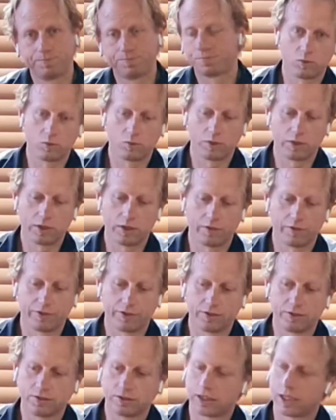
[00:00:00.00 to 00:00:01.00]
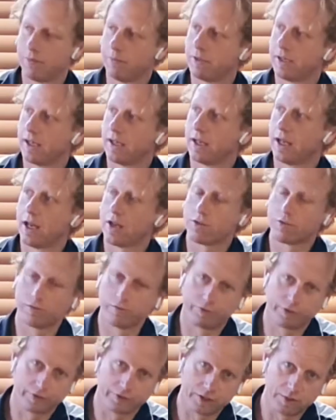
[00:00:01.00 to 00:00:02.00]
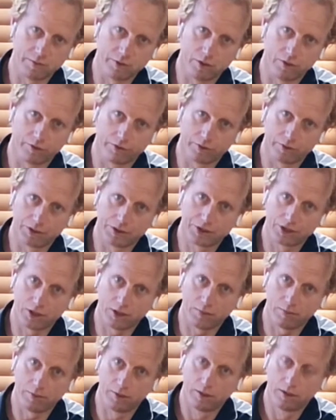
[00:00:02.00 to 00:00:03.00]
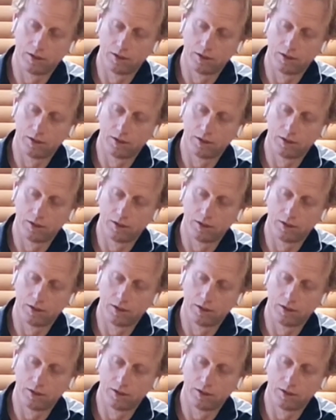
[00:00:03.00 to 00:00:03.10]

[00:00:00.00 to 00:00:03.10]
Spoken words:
we often come down 150mm from the top.